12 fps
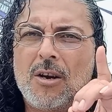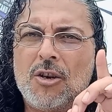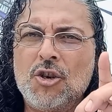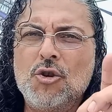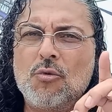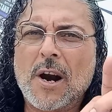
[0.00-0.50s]

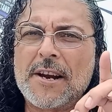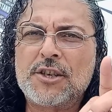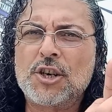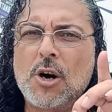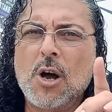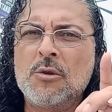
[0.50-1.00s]
You
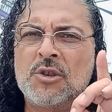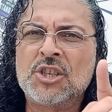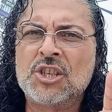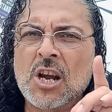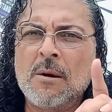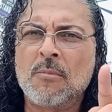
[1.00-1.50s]
write your own
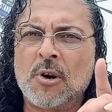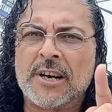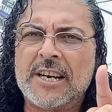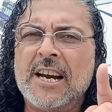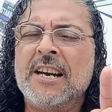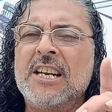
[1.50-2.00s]

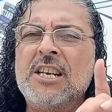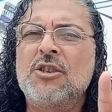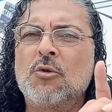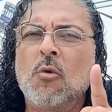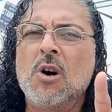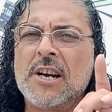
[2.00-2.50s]
summary, and
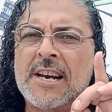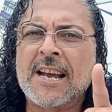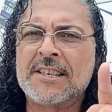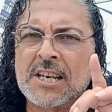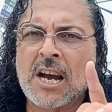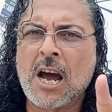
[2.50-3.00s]
each one
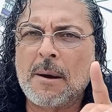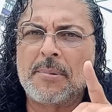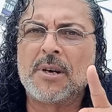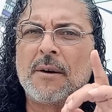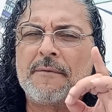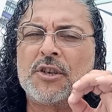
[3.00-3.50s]
has a
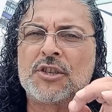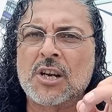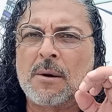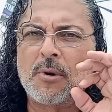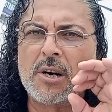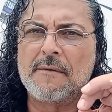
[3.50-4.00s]
copy of your
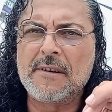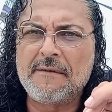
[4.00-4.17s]
summary of